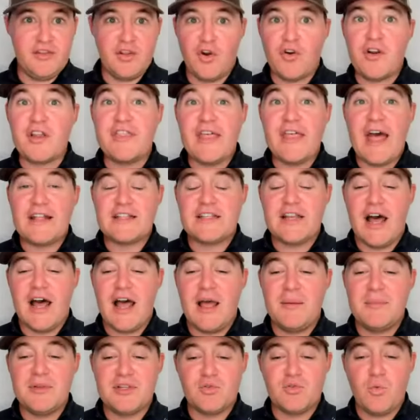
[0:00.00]
during that
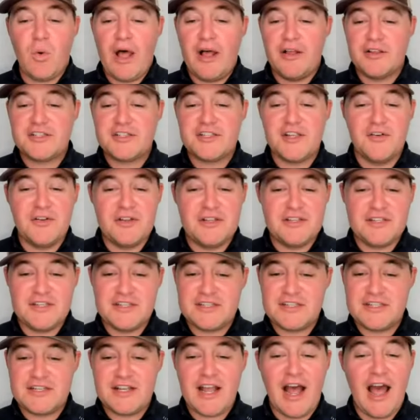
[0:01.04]
time as well. So it
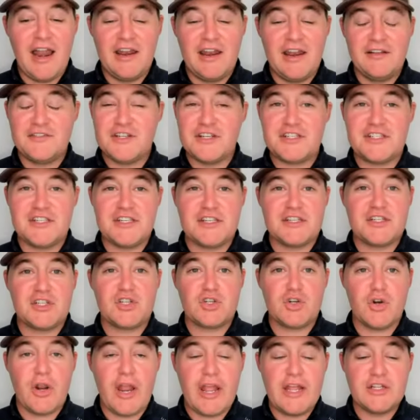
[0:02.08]
is kind of just a
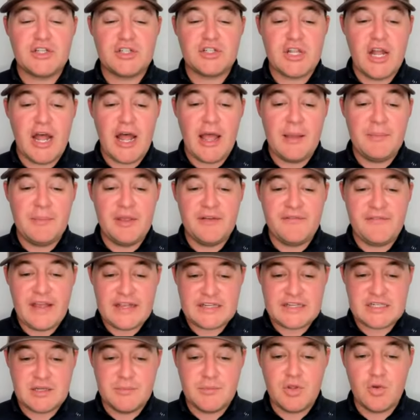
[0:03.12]
strange time. If
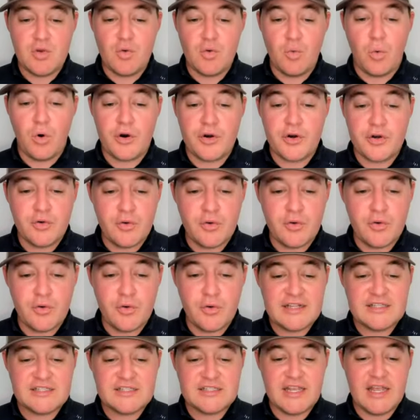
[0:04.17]
SMU were to
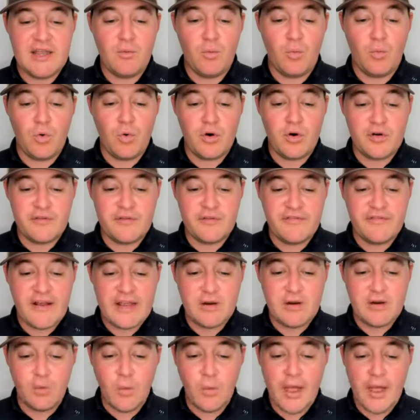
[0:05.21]
advance and
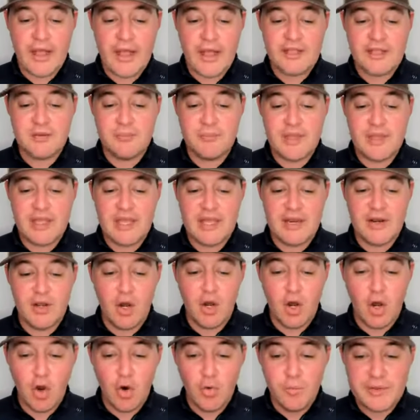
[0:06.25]
were to find a way to
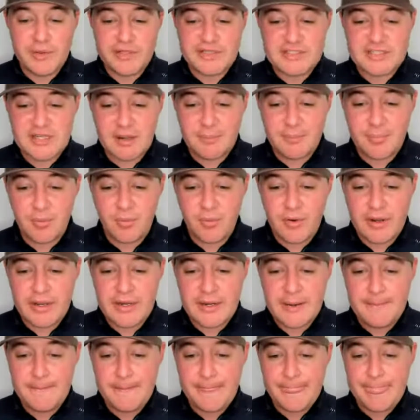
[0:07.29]
be at home at some
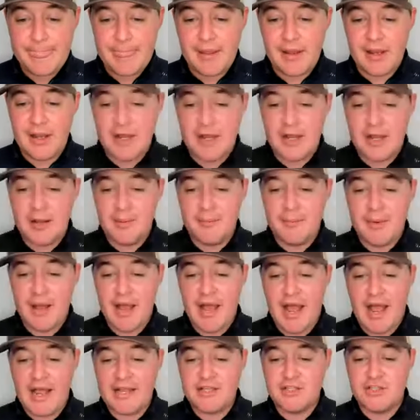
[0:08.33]
point, um,
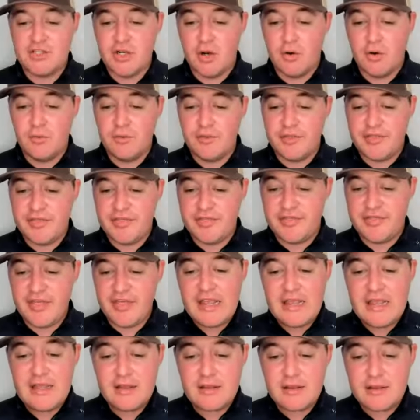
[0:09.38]
I don't think